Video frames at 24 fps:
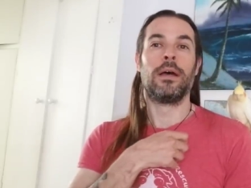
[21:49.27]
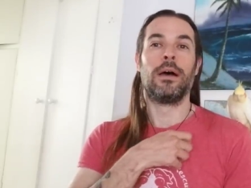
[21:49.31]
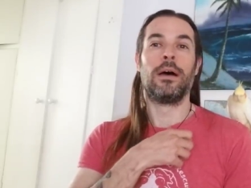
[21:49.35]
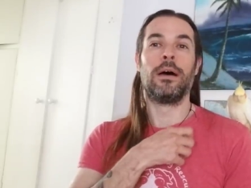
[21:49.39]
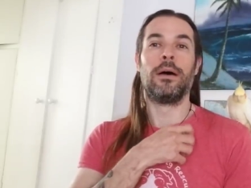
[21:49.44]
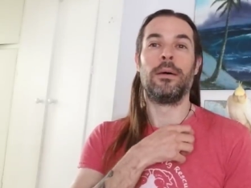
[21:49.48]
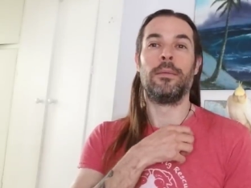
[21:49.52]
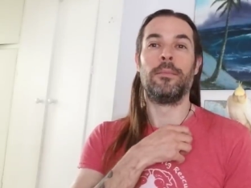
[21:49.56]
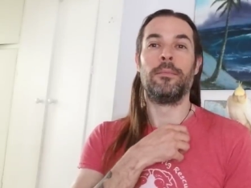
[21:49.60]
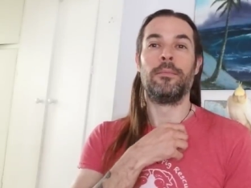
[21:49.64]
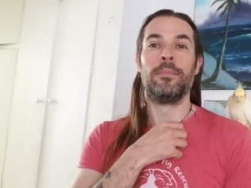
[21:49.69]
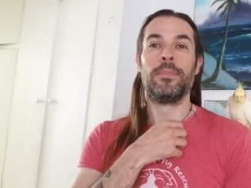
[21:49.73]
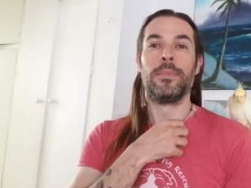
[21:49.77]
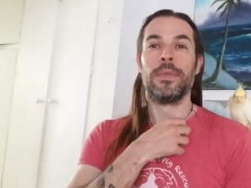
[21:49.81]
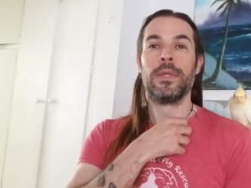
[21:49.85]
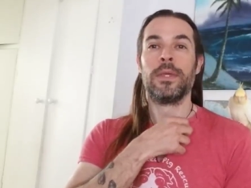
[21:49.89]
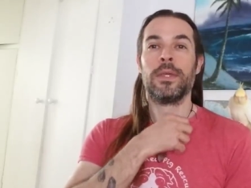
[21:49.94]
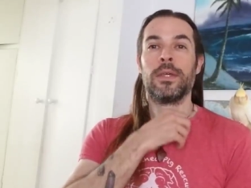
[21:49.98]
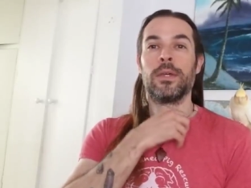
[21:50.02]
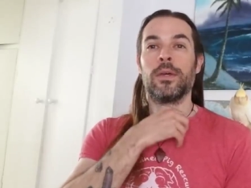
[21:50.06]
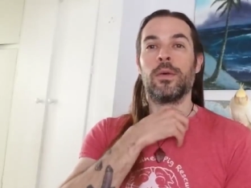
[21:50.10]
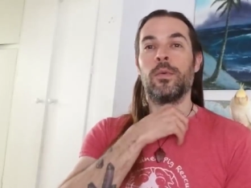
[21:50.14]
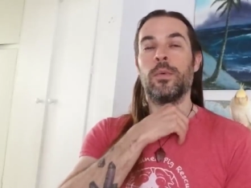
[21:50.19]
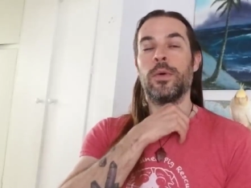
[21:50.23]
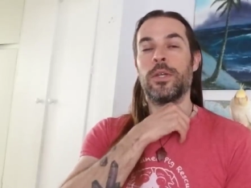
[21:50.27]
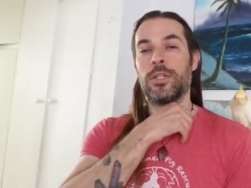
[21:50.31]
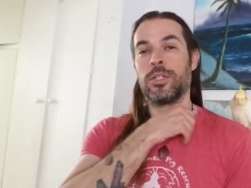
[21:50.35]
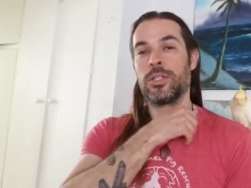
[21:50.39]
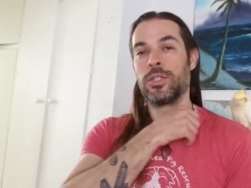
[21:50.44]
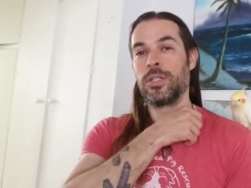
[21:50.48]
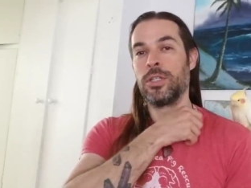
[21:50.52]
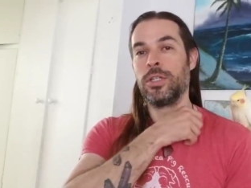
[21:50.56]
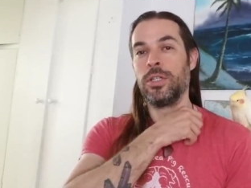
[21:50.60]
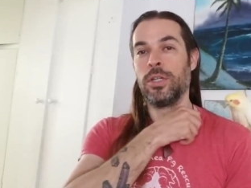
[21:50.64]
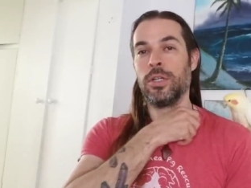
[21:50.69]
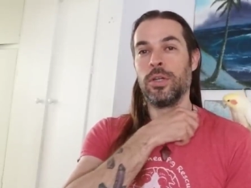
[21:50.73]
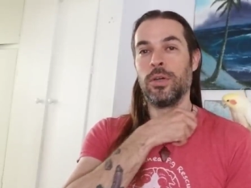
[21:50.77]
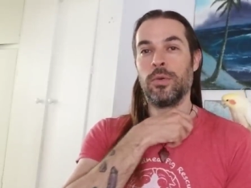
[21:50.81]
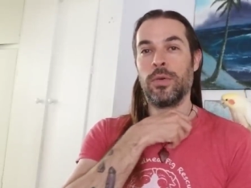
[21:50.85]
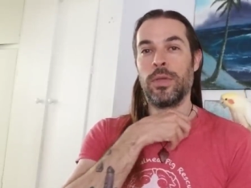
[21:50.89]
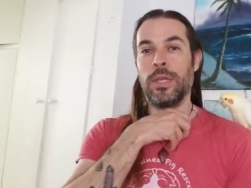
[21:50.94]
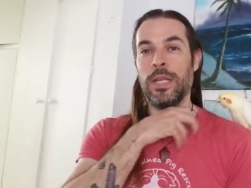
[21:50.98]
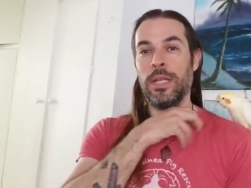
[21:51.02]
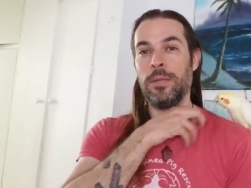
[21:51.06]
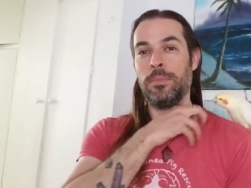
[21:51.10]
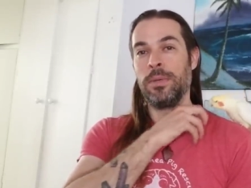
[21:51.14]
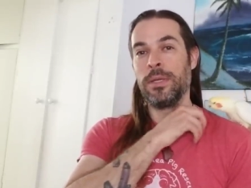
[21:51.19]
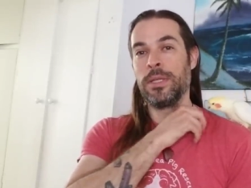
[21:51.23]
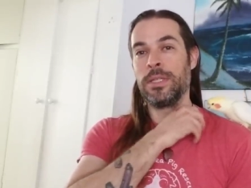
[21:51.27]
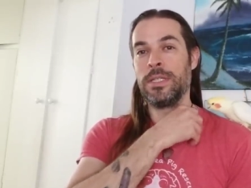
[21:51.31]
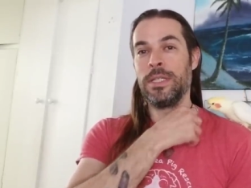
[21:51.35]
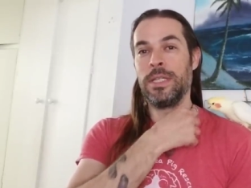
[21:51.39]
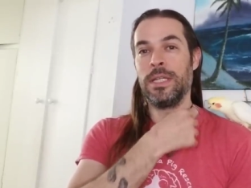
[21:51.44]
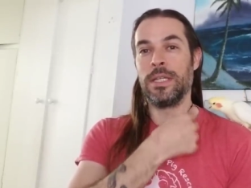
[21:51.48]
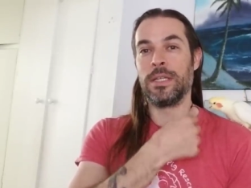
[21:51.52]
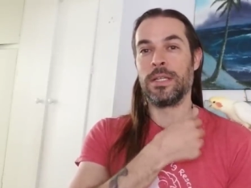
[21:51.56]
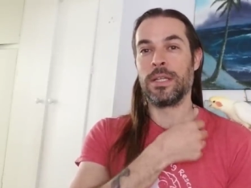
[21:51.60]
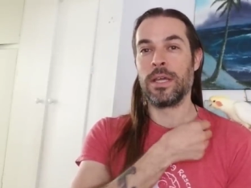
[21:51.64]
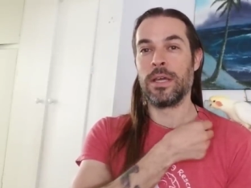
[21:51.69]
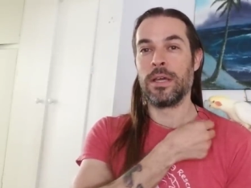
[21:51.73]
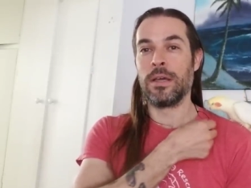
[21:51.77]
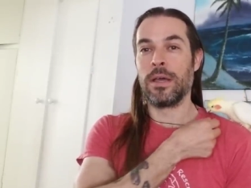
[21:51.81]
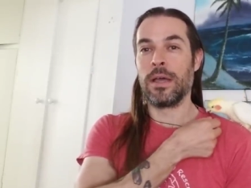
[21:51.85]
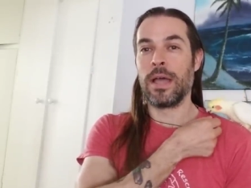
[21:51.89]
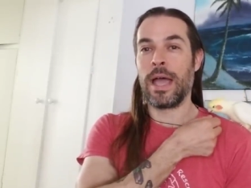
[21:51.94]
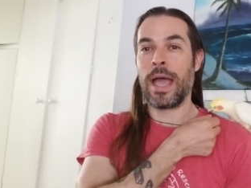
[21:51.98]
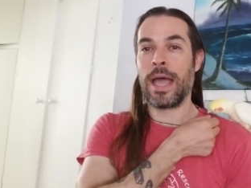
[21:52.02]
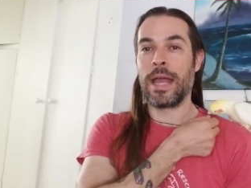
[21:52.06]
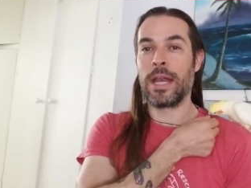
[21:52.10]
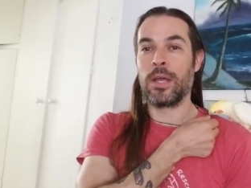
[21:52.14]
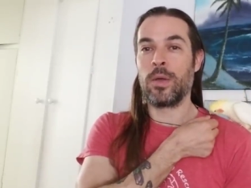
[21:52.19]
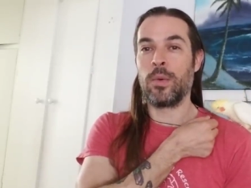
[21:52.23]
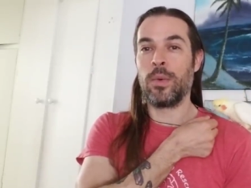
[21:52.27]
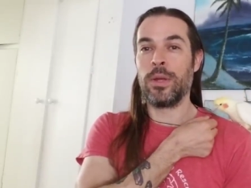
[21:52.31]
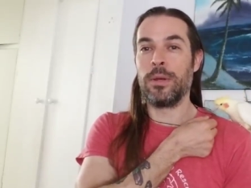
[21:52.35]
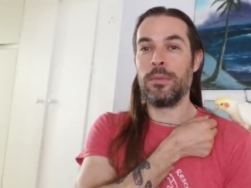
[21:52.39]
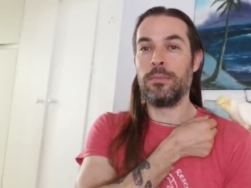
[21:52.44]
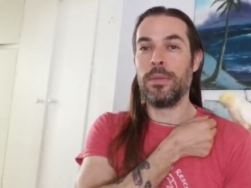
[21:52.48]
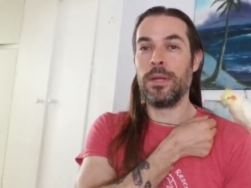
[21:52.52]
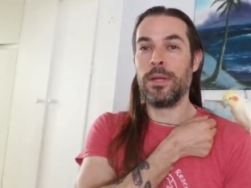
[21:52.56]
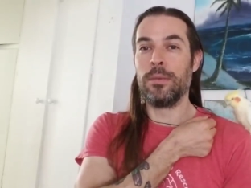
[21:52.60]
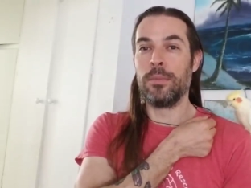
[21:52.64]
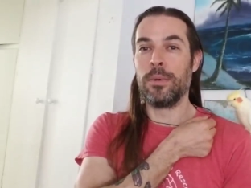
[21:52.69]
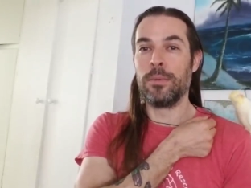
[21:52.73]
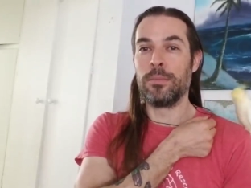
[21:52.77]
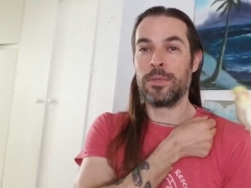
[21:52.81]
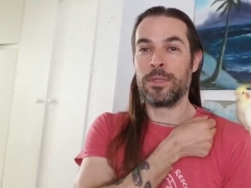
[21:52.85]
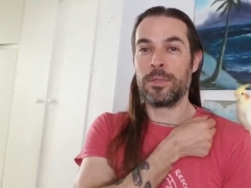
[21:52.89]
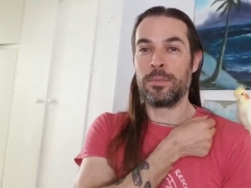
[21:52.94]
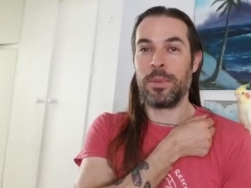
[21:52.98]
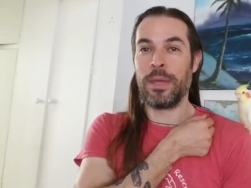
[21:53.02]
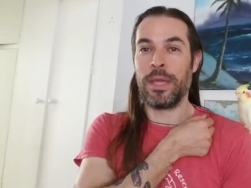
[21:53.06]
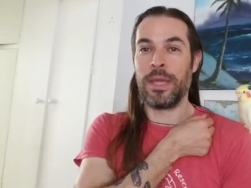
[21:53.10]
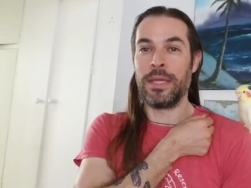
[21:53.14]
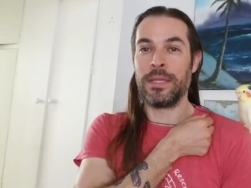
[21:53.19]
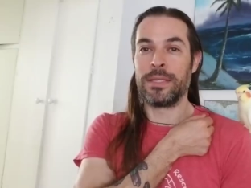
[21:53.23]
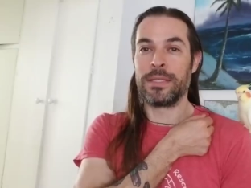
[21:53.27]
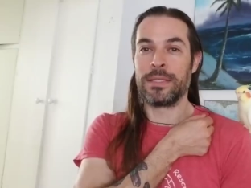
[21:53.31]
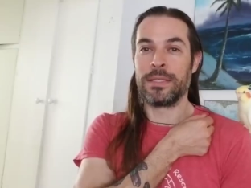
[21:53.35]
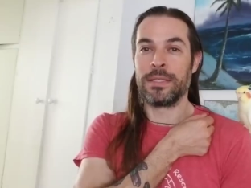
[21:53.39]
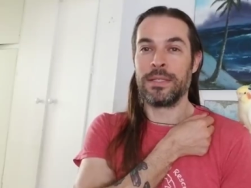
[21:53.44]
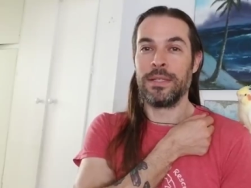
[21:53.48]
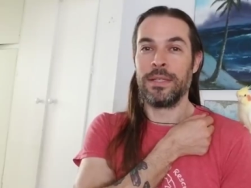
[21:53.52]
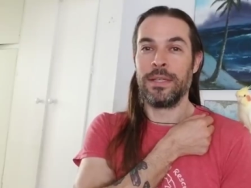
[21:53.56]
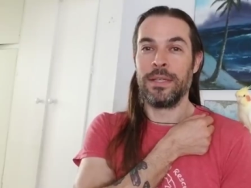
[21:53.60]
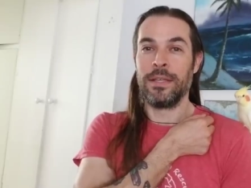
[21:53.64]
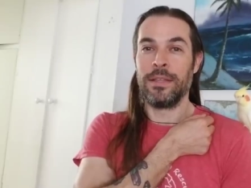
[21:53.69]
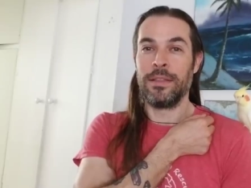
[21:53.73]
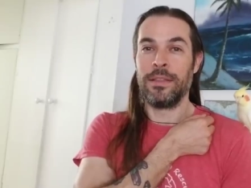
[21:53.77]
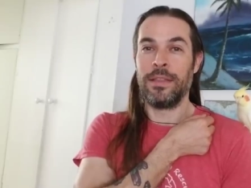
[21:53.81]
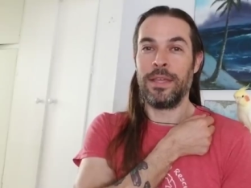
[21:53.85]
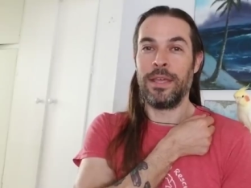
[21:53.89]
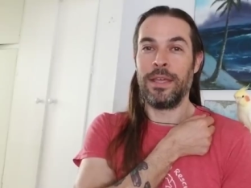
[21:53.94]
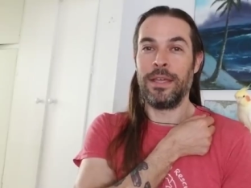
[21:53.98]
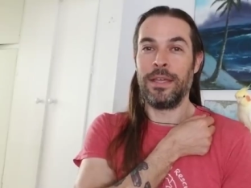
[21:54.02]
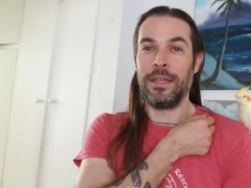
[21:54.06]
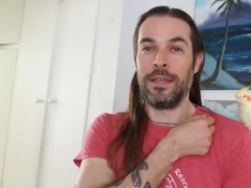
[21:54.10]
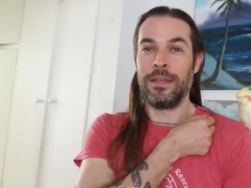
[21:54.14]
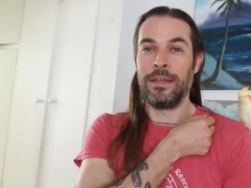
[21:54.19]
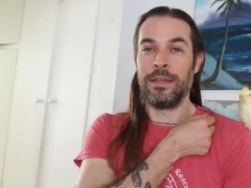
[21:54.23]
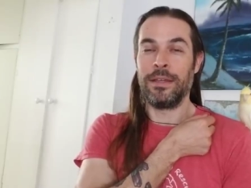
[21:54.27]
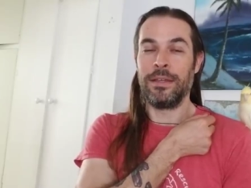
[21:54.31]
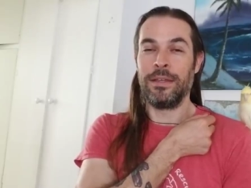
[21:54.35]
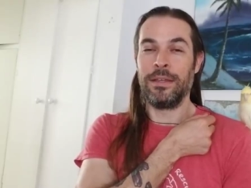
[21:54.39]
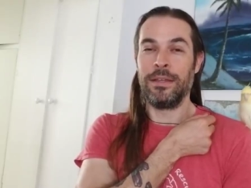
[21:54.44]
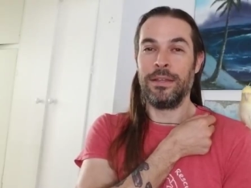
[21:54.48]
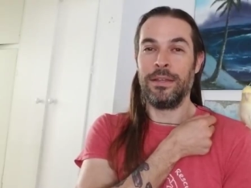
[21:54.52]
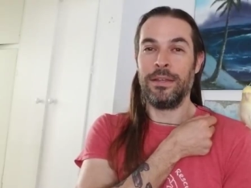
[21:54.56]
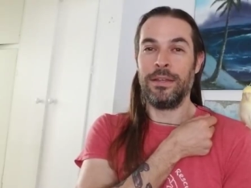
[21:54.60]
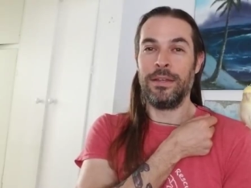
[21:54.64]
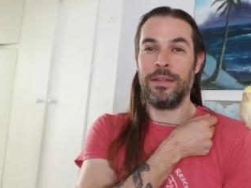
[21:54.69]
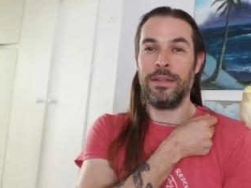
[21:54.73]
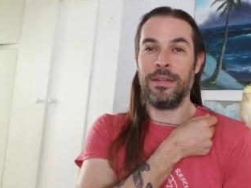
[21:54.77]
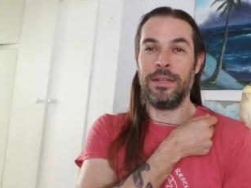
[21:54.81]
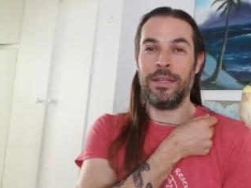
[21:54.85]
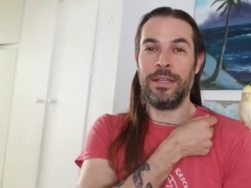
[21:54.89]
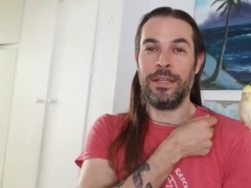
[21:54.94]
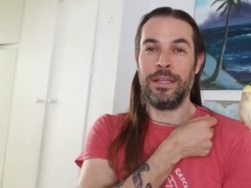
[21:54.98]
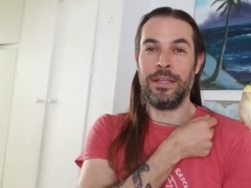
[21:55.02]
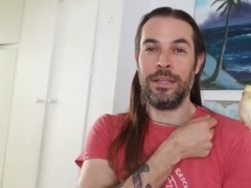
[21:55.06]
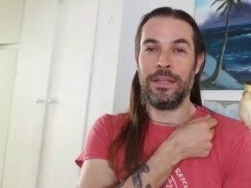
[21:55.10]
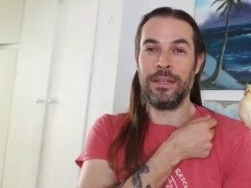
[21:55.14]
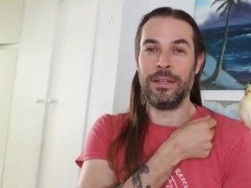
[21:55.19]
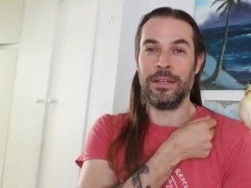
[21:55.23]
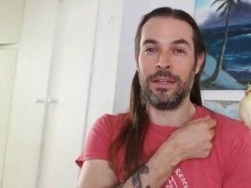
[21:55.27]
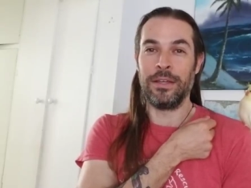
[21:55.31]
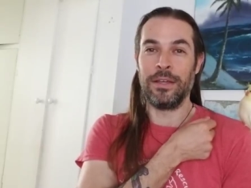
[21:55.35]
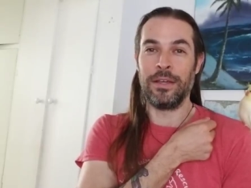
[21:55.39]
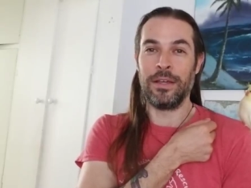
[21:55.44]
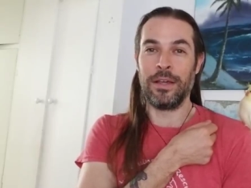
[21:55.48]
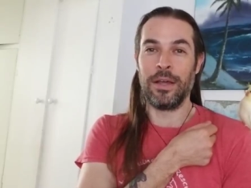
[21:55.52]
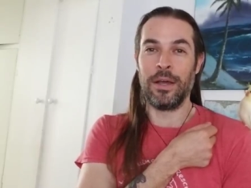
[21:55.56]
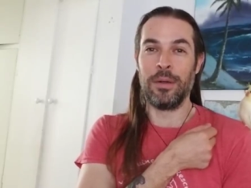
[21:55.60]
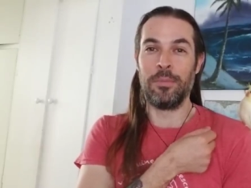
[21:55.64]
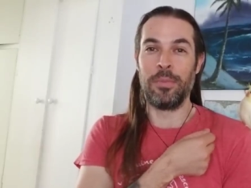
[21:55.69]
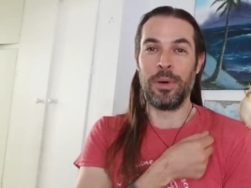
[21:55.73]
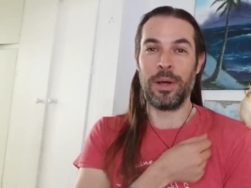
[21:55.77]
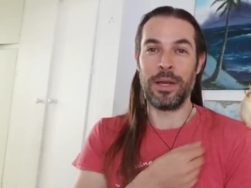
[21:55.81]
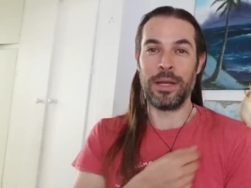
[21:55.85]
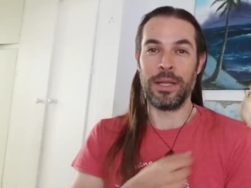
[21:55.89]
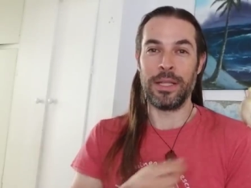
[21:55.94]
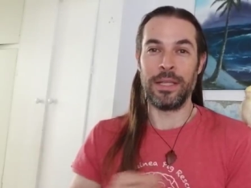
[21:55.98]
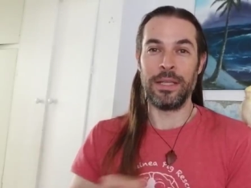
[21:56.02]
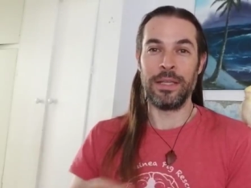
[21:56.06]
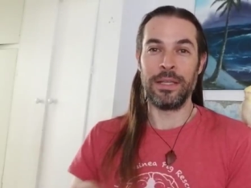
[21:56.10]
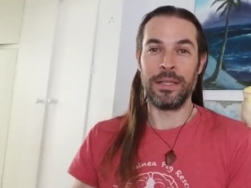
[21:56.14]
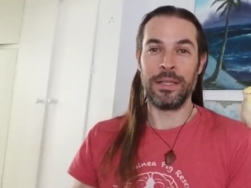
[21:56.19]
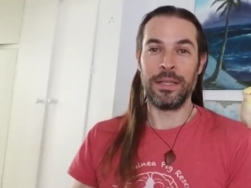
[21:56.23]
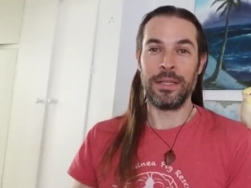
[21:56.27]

Um, which you know guinea pigs need a, a, adequate minimum space they need a buddy